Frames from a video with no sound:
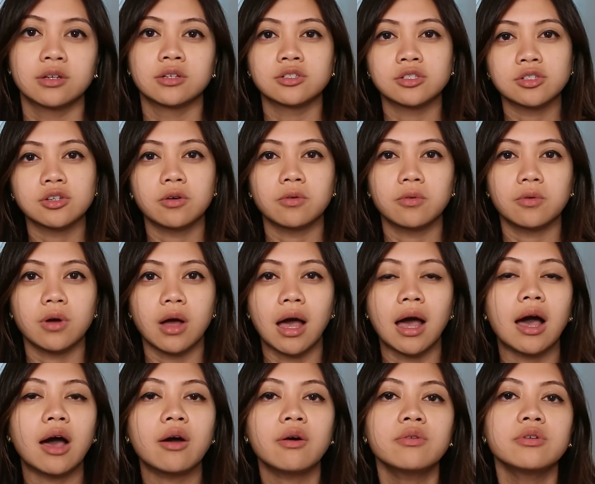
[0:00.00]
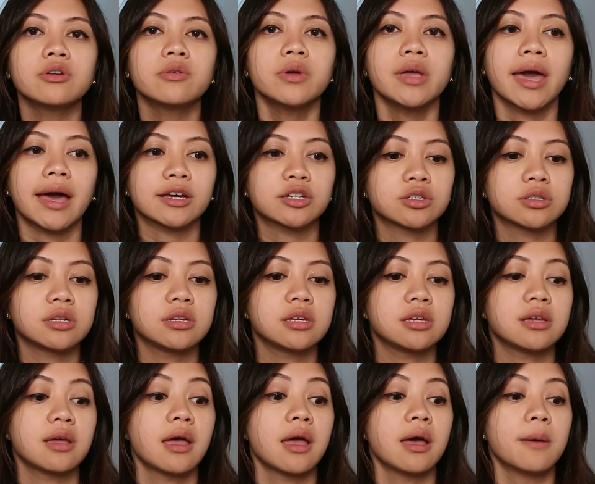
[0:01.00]
So how do we
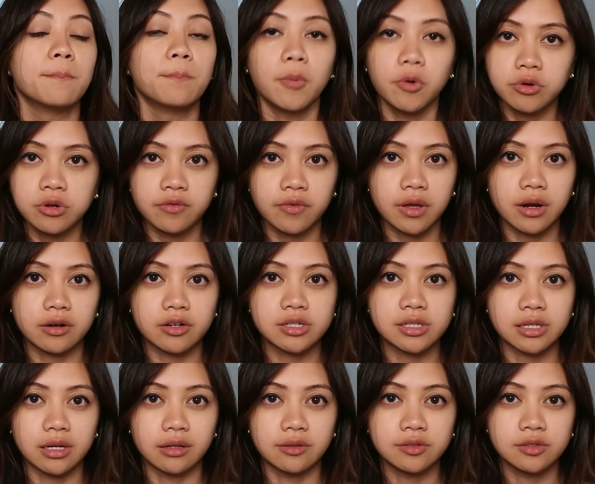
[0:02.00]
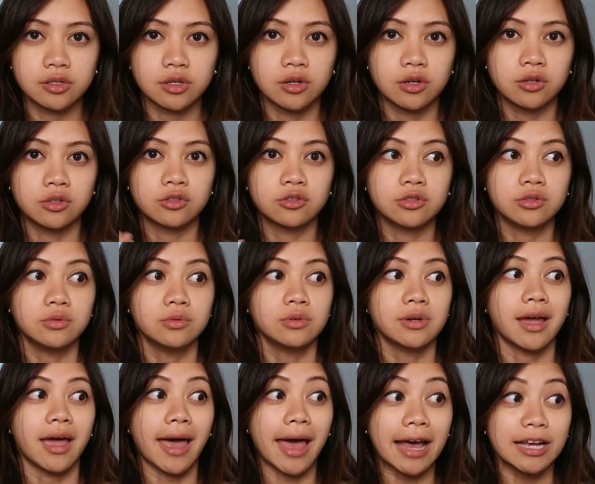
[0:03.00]
actually motivate ourselves to
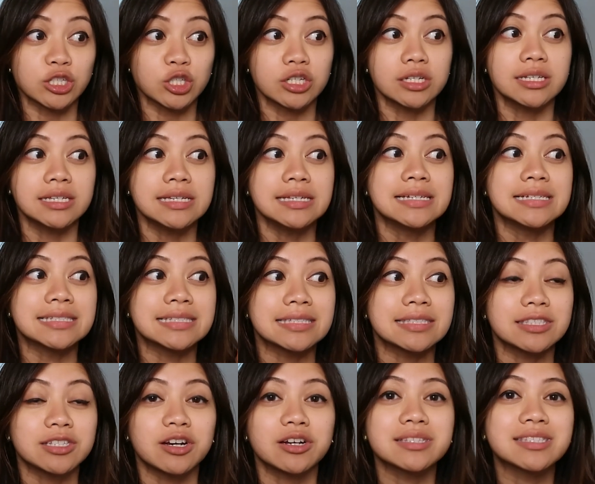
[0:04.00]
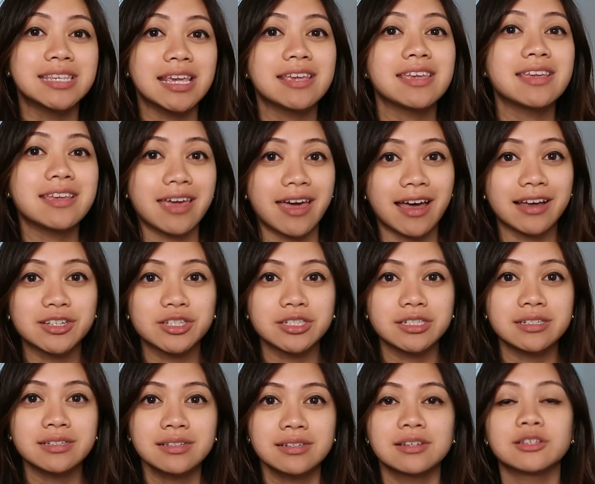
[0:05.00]
actually start taking
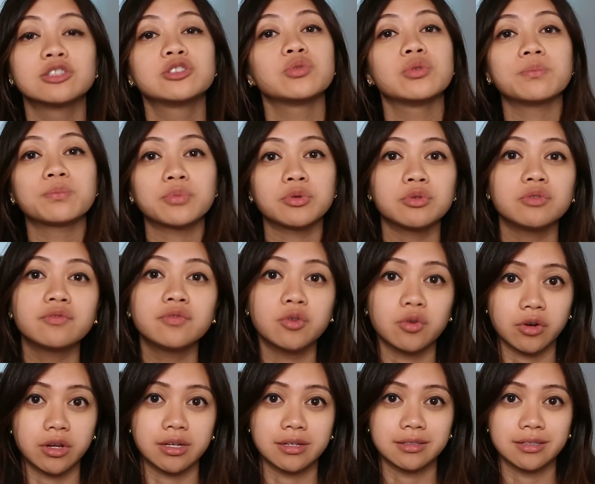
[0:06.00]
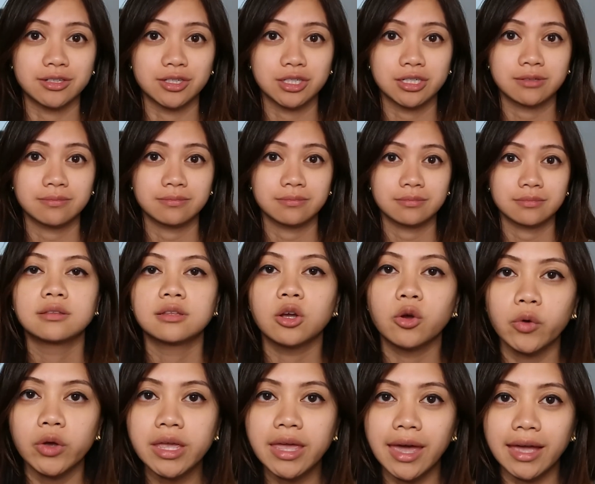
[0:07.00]
action to improve your English? The
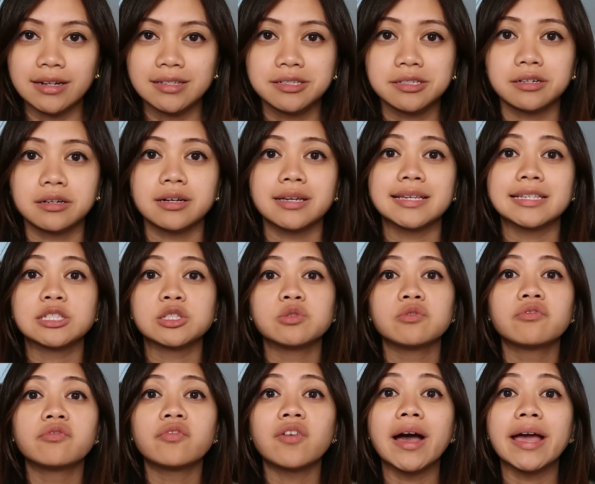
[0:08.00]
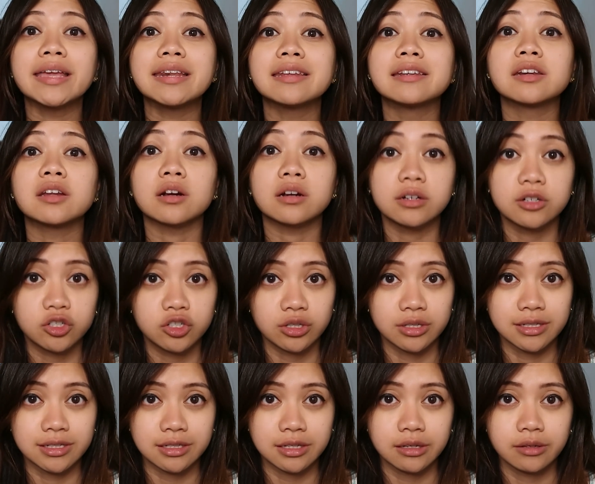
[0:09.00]
quick answer is to find an
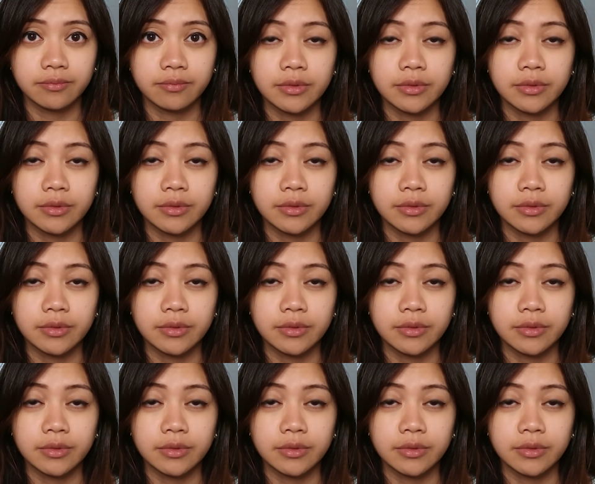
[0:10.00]
urgency.